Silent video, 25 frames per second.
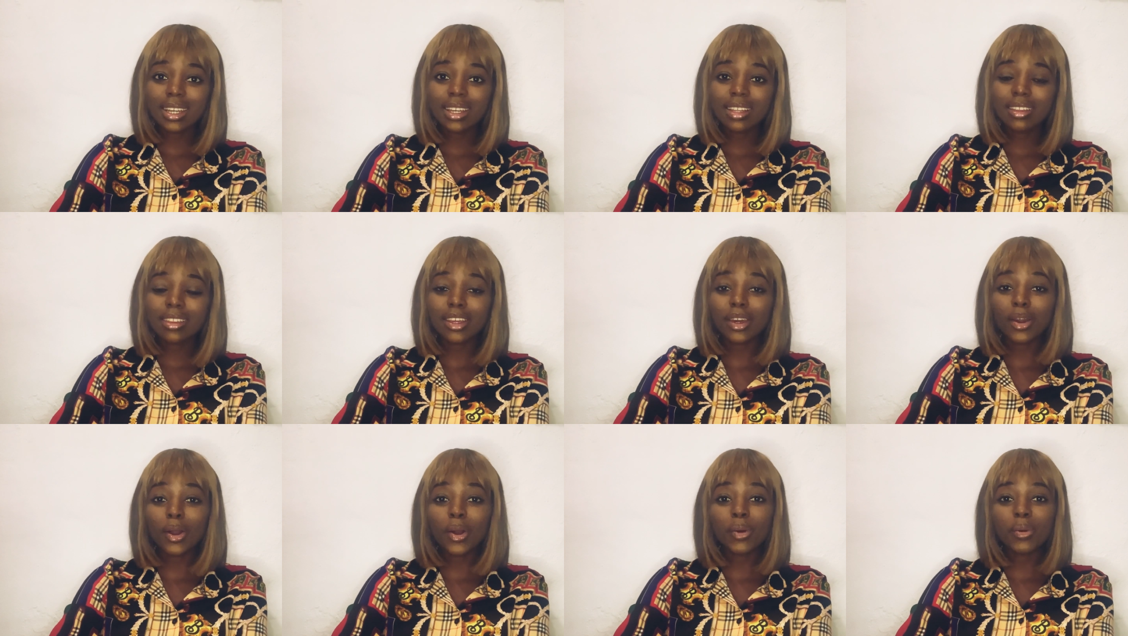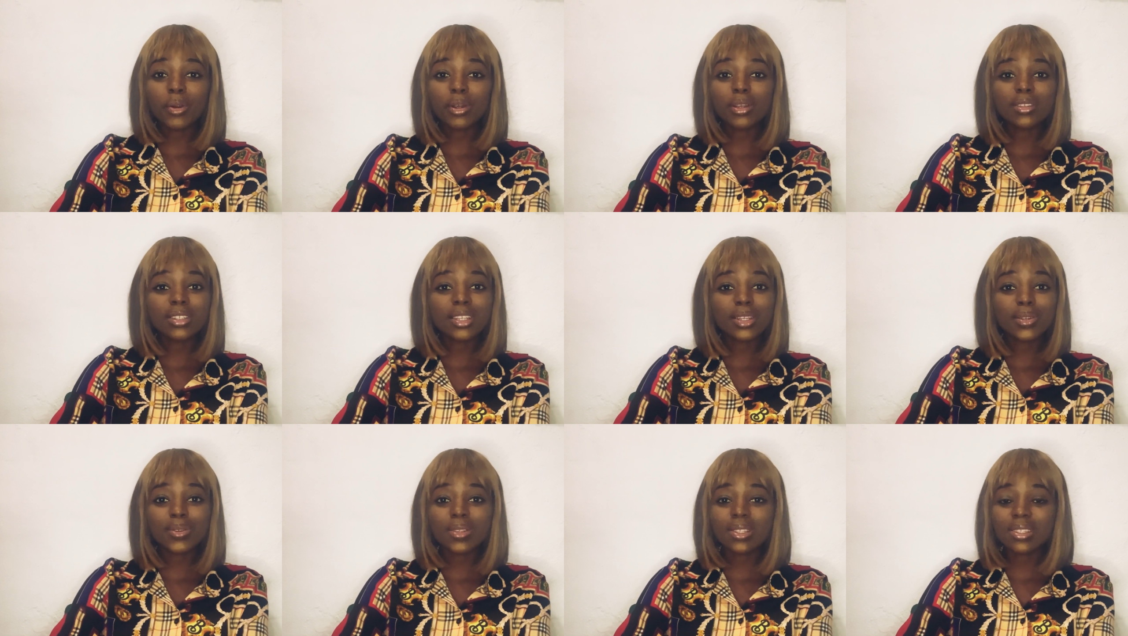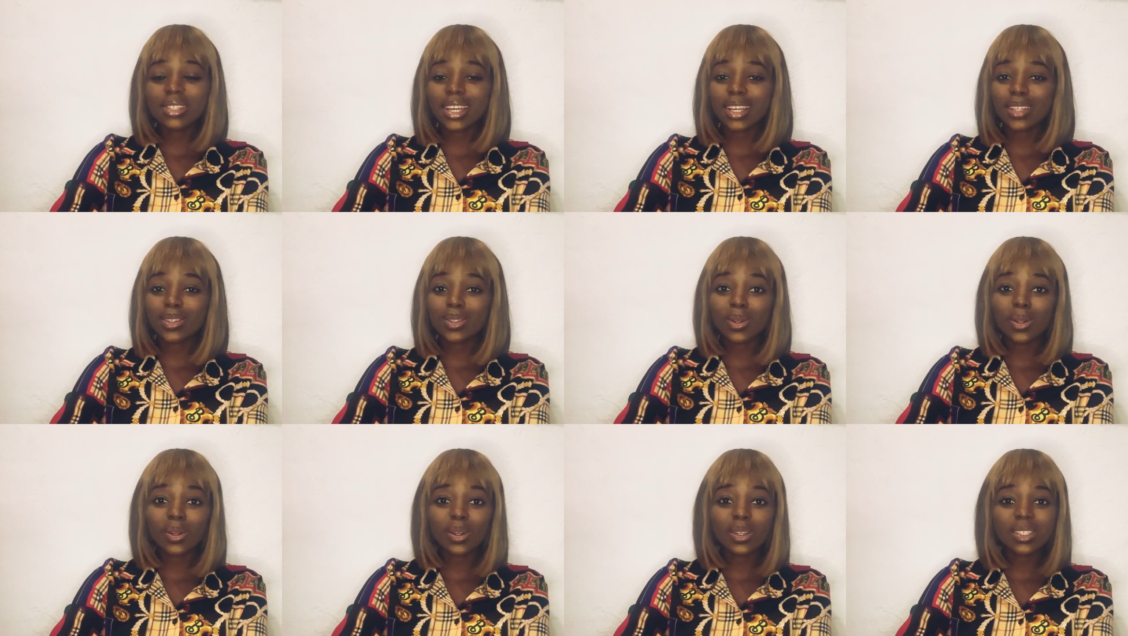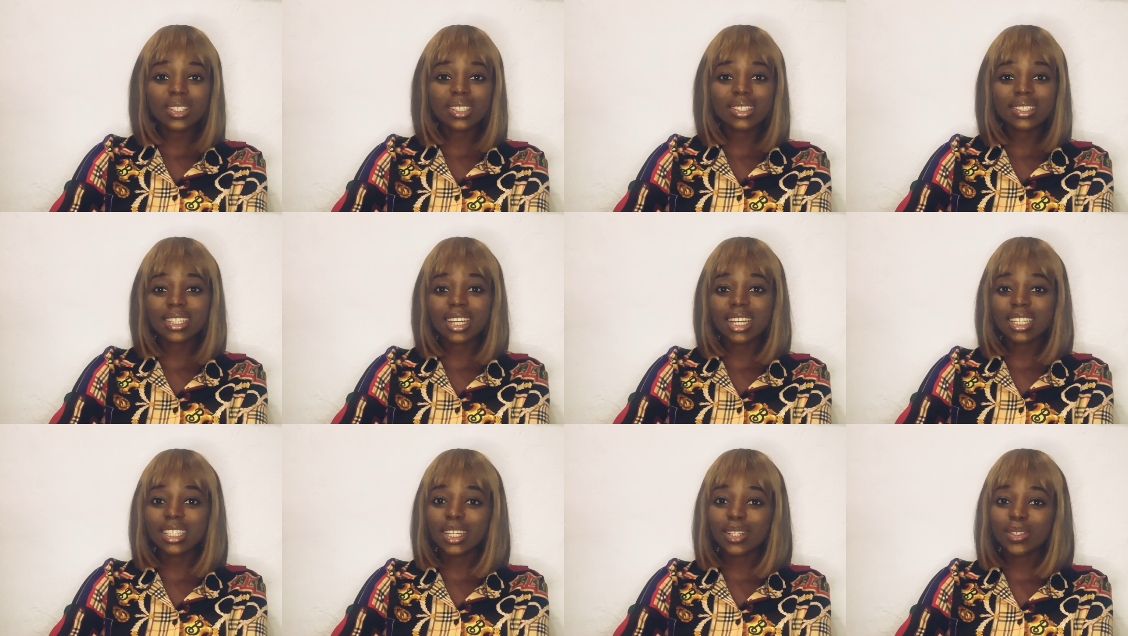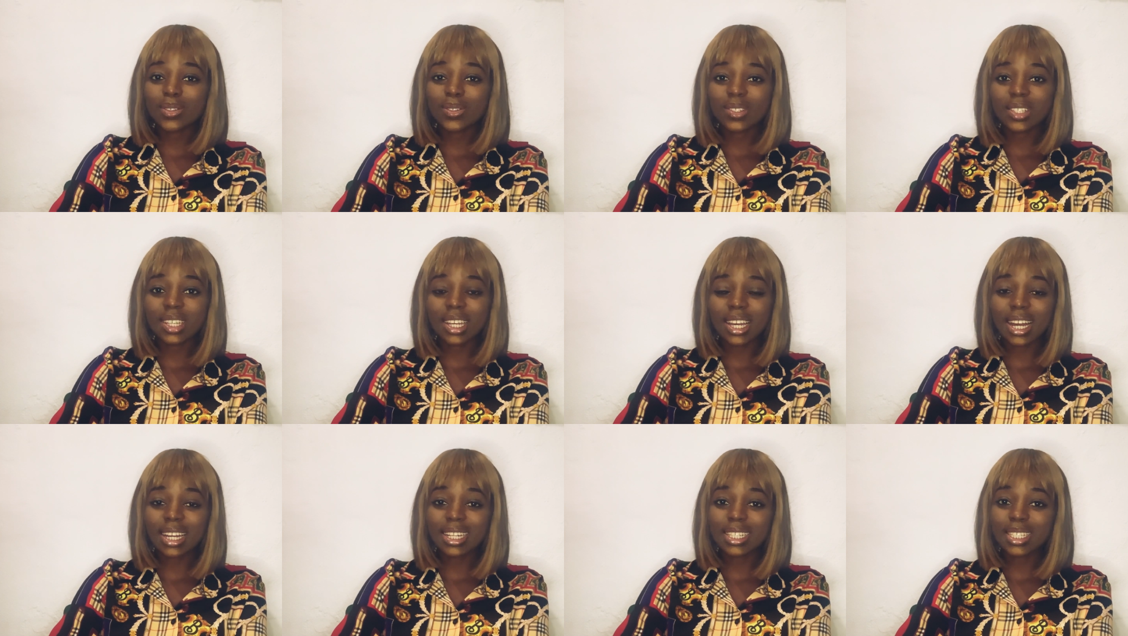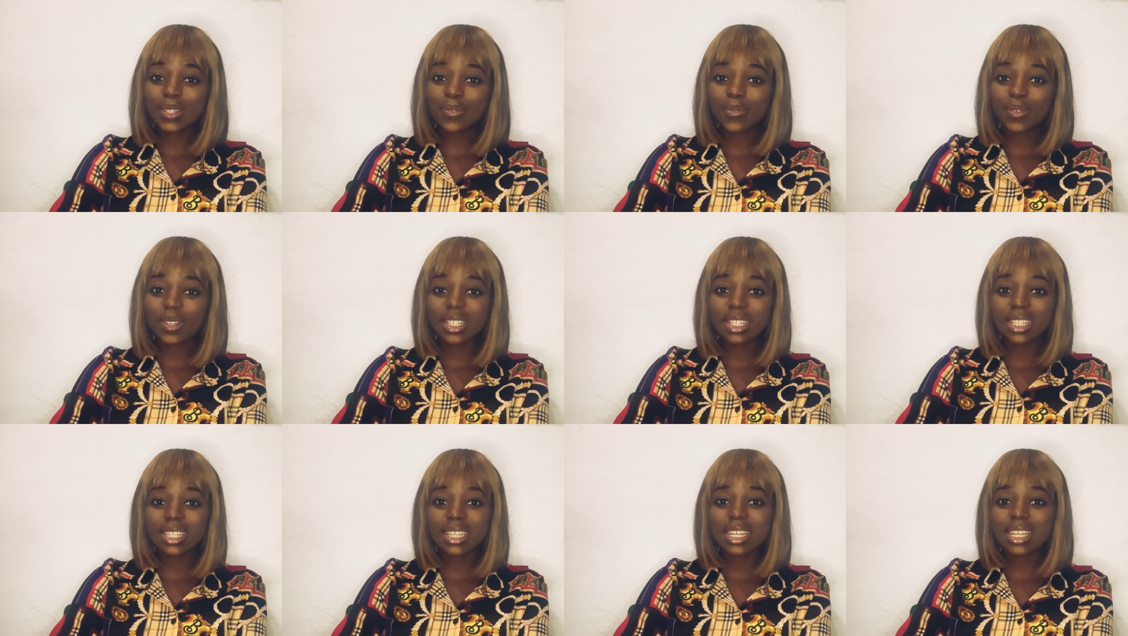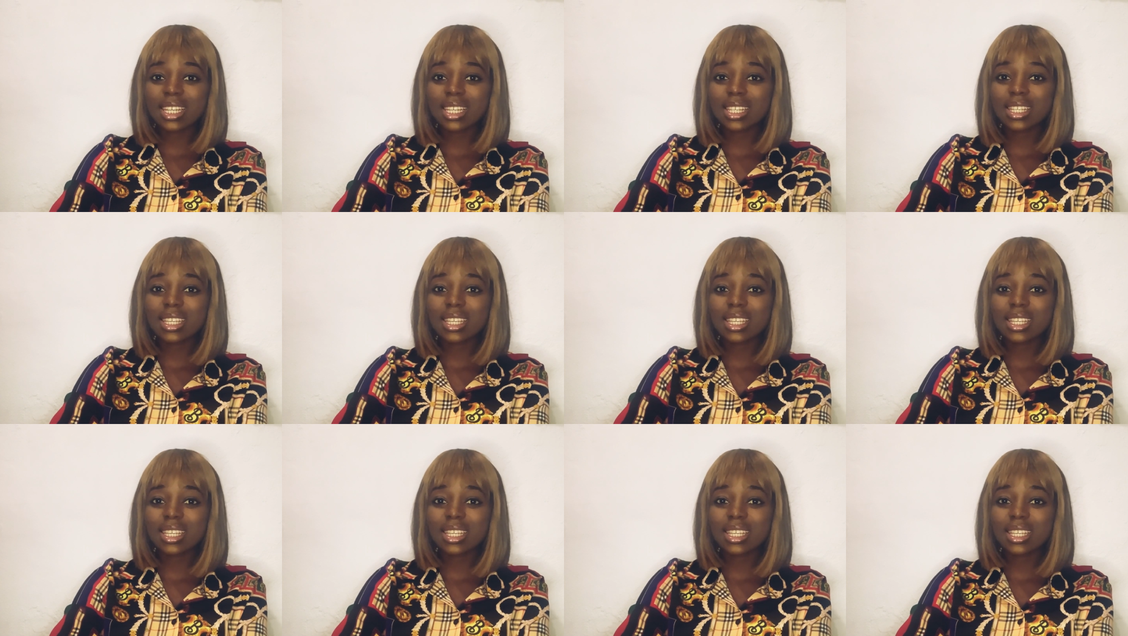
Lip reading: They already use technology in their day-to-day activities.